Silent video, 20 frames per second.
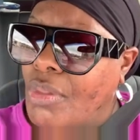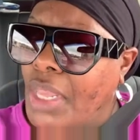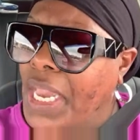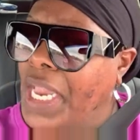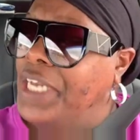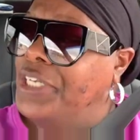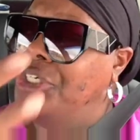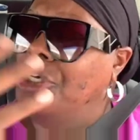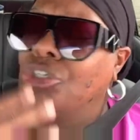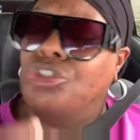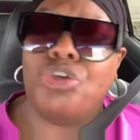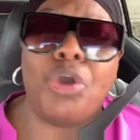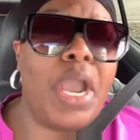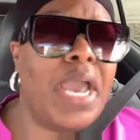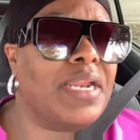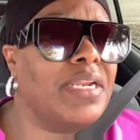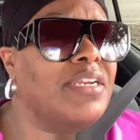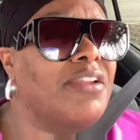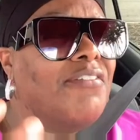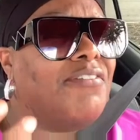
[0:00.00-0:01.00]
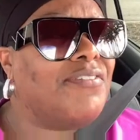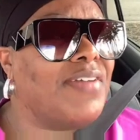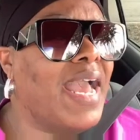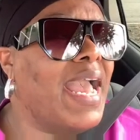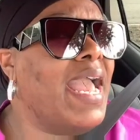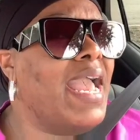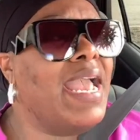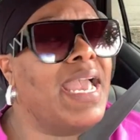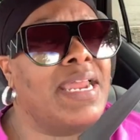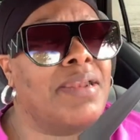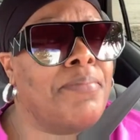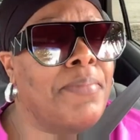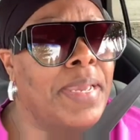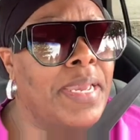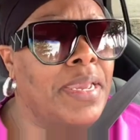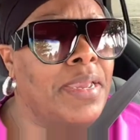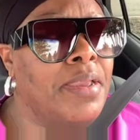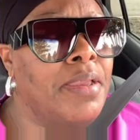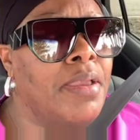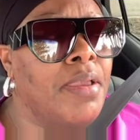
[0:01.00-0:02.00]
and you trying to define
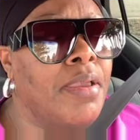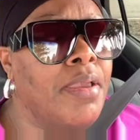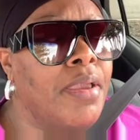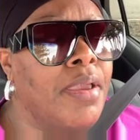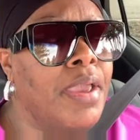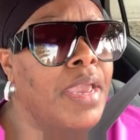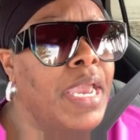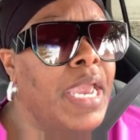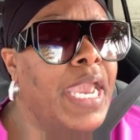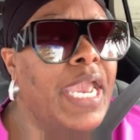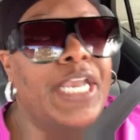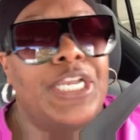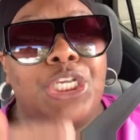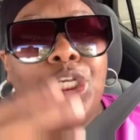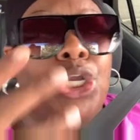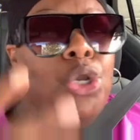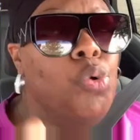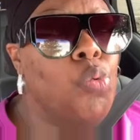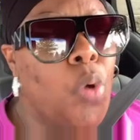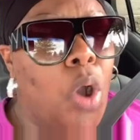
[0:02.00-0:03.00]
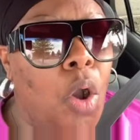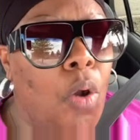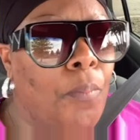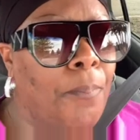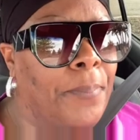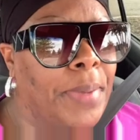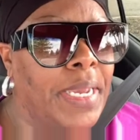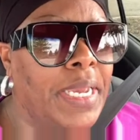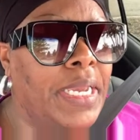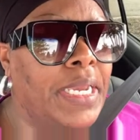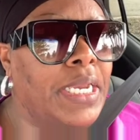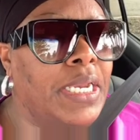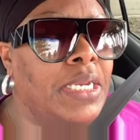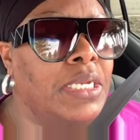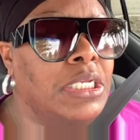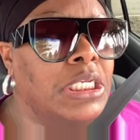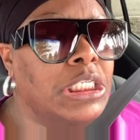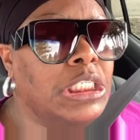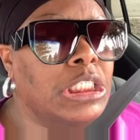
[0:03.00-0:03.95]
me and you want me